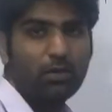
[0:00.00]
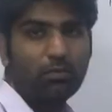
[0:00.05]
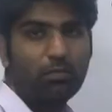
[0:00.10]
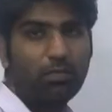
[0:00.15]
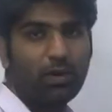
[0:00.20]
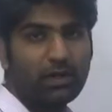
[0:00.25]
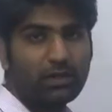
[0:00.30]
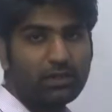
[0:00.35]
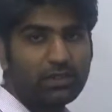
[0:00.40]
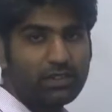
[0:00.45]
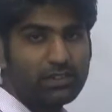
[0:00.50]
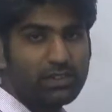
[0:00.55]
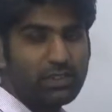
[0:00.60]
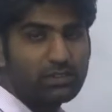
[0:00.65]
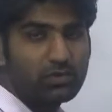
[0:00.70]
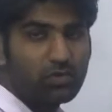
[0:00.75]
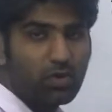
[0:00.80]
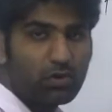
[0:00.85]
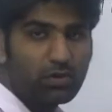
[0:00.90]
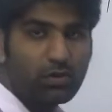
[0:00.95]
But this
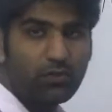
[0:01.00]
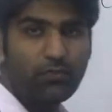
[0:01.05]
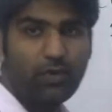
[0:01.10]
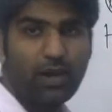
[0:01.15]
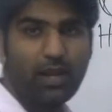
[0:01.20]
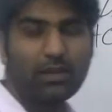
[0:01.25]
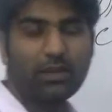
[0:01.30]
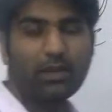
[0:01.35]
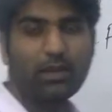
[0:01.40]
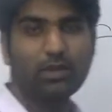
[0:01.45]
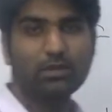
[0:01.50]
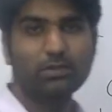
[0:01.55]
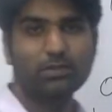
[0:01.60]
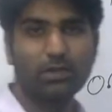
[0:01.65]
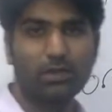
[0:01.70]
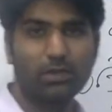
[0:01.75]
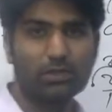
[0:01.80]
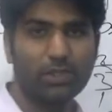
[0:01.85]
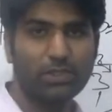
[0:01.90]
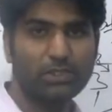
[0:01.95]
is not the final
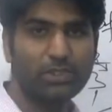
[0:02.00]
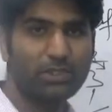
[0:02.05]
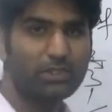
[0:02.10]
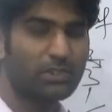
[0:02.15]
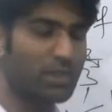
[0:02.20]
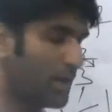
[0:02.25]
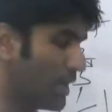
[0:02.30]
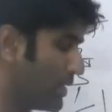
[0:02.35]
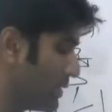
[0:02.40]
answer. This is the